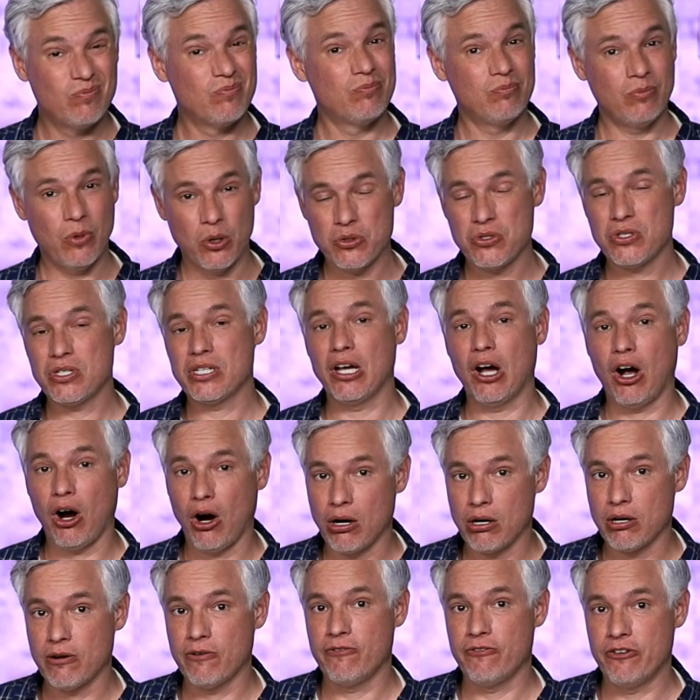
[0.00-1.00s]
mostly
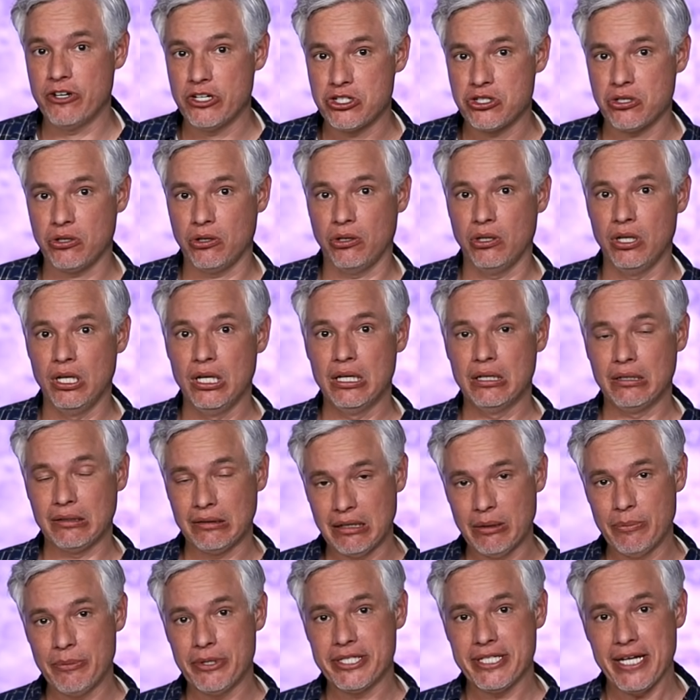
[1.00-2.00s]
artificial
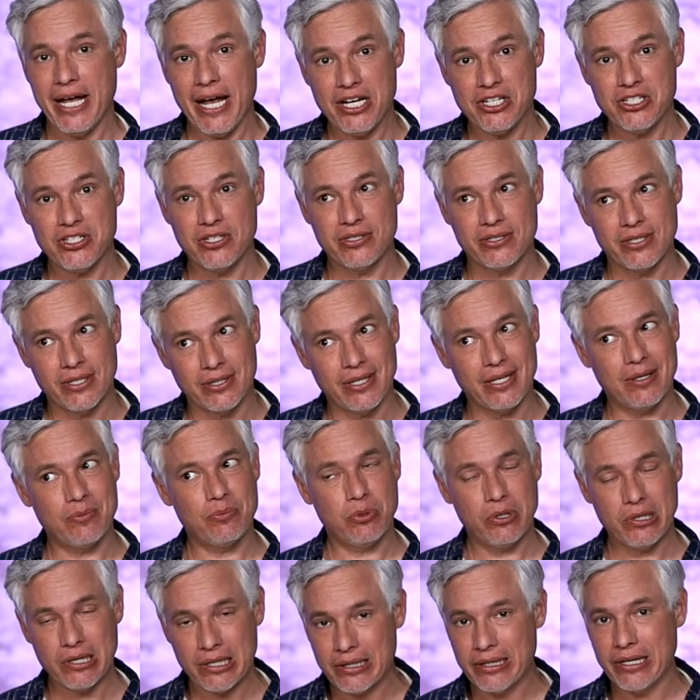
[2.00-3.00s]
limitations that they
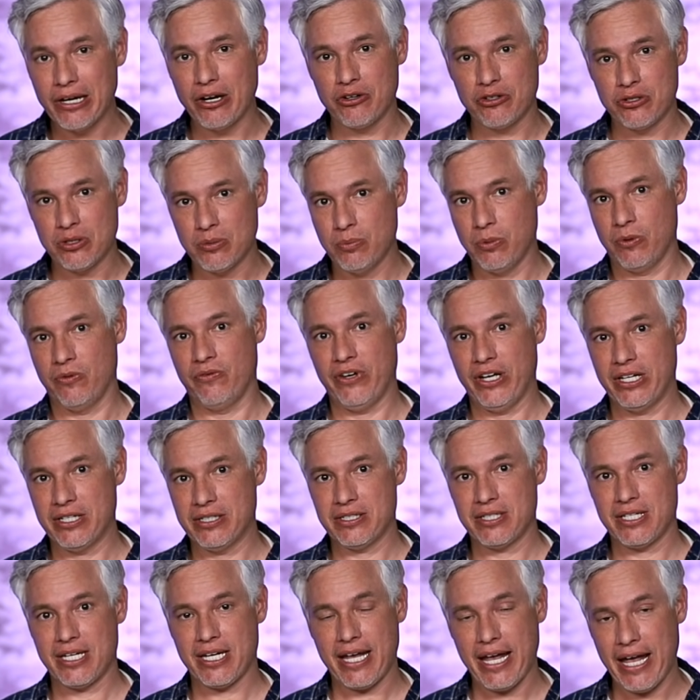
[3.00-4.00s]
put in there to prevent
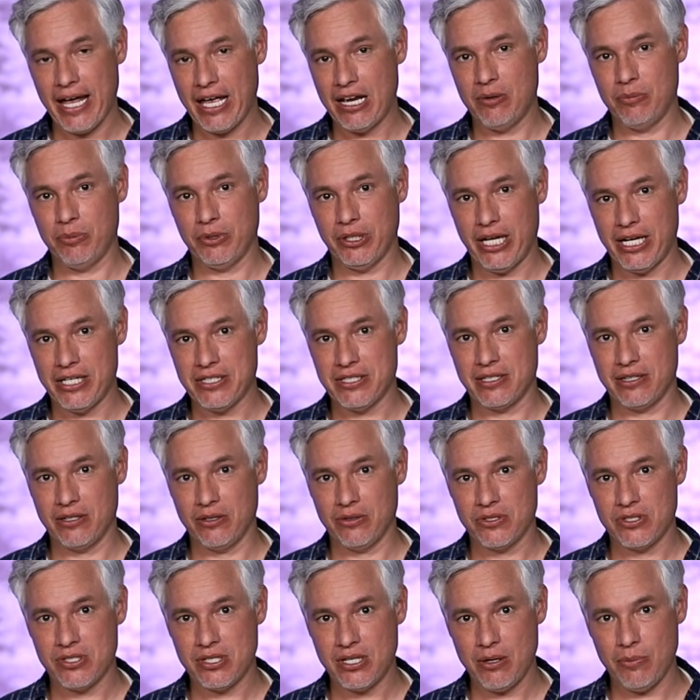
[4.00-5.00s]
cannibalizing their
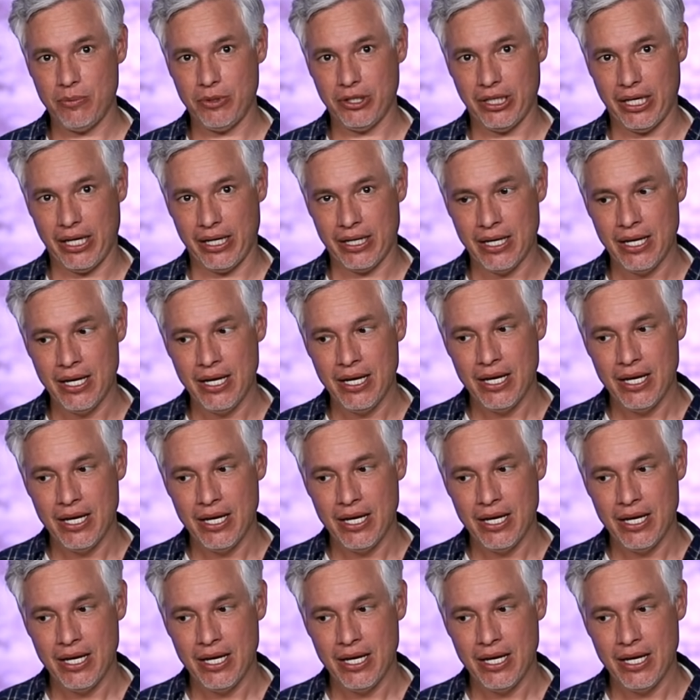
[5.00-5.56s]
cinema line.